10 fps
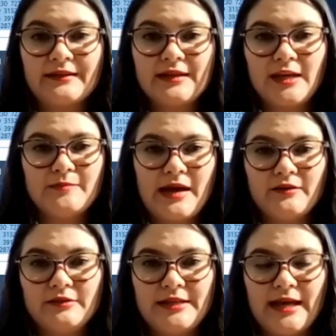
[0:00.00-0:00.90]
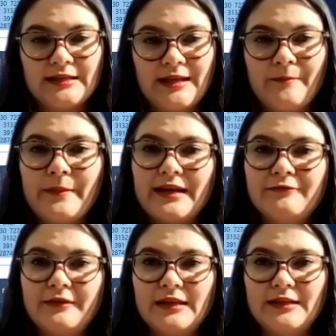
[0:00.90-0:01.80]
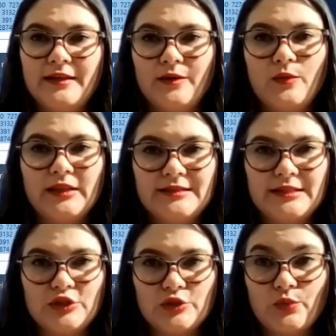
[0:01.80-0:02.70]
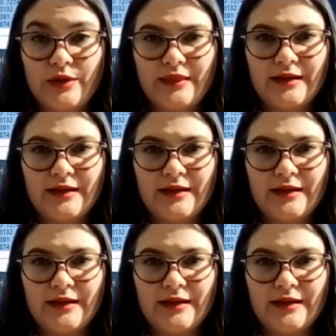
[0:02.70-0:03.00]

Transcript: came out that can benefit the wellness issue with the